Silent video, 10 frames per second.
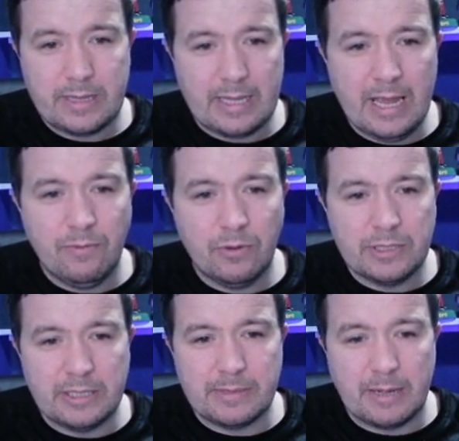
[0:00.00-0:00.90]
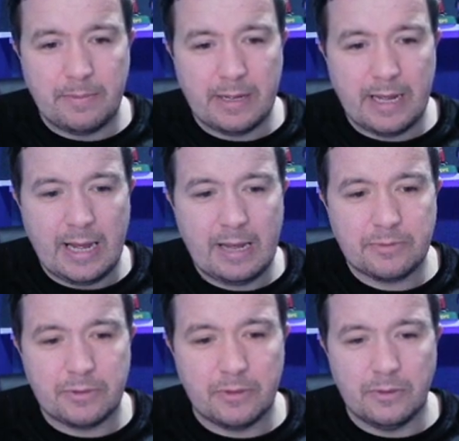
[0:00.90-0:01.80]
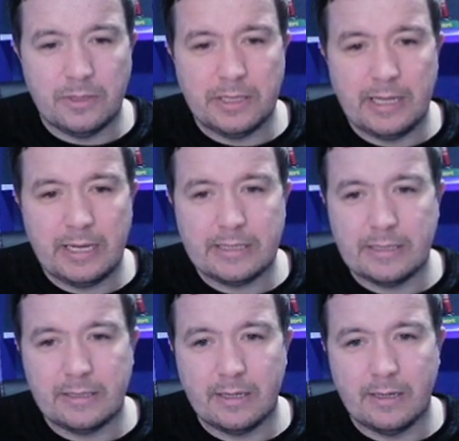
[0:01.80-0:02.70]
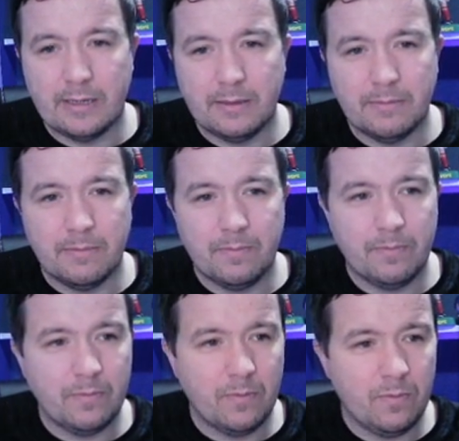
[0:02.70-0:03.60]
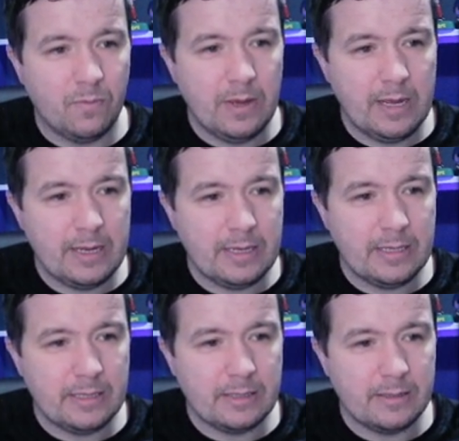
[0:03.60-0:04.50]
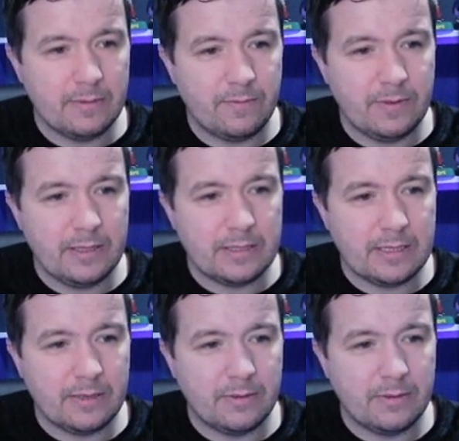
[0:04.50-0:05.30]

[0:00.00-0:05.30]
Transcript: Everyone seems happy, absolutely delighted. Um, where is Tao?